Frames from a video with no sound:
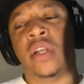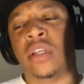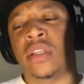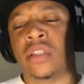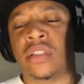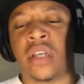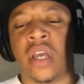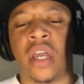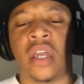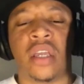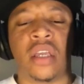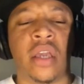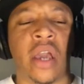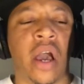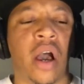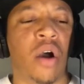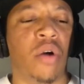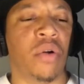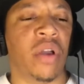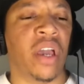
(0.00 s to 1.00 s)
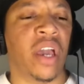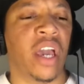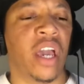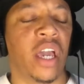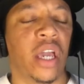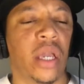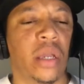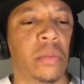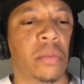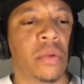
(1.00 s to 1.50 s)
to take y'all
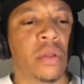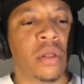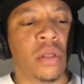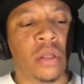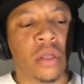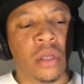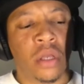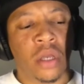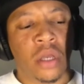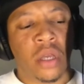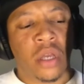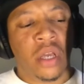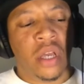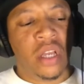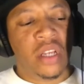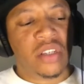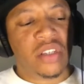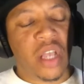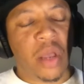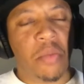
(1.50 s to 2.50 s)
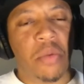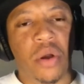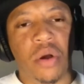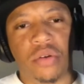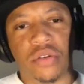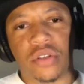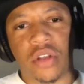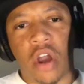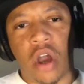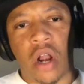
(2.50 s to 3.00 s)
game and say we're
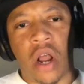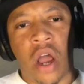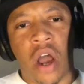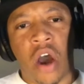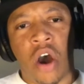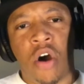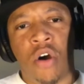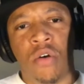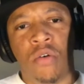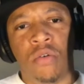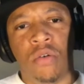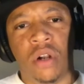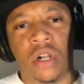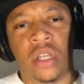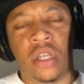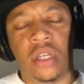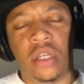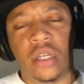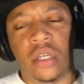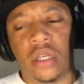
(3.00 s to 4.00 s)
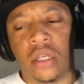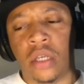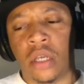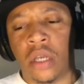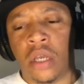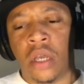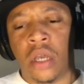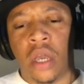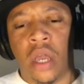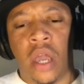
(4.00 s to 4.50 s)
going to start our own league
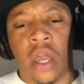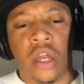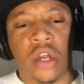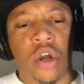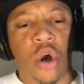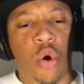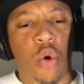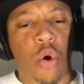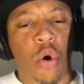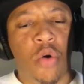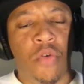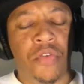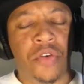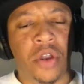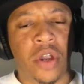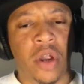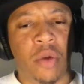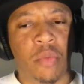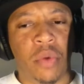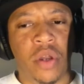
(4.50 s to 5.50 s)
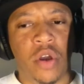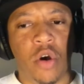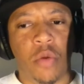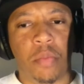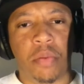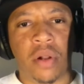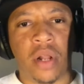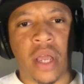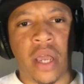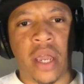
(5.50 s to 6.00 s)
and go over here and we're going
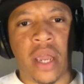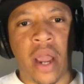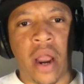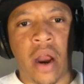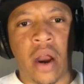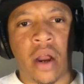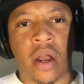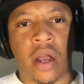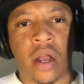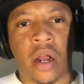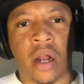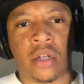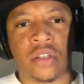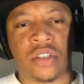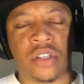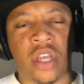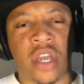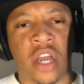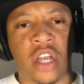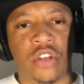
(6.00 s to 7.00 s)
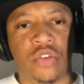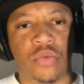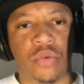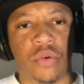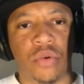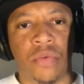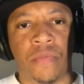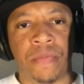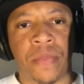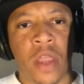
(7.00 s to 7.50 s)
to play our
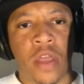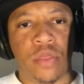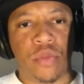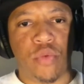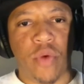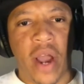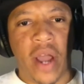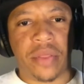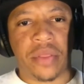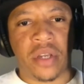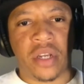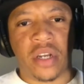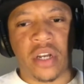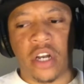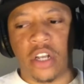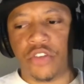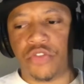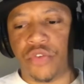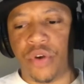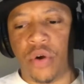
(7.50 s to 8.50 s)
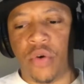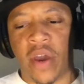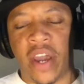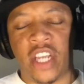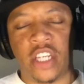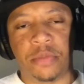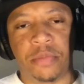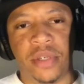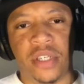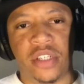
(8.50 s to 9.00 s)
schedule throughout the country on
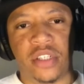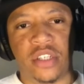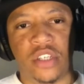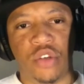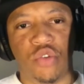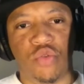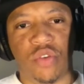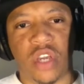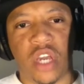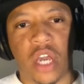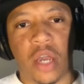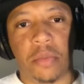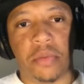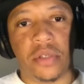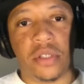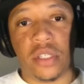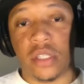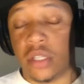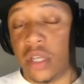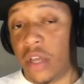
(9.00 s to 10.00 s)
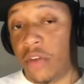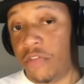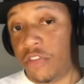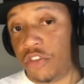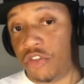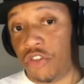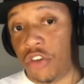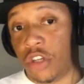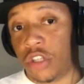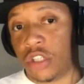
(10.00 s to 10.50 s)
HBCU campuses? The
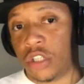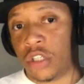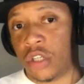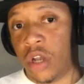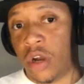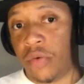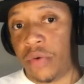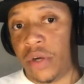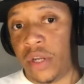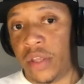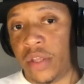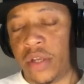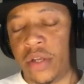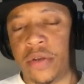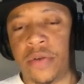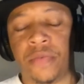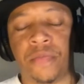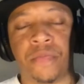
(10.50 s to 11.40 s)
infrastructure is already there.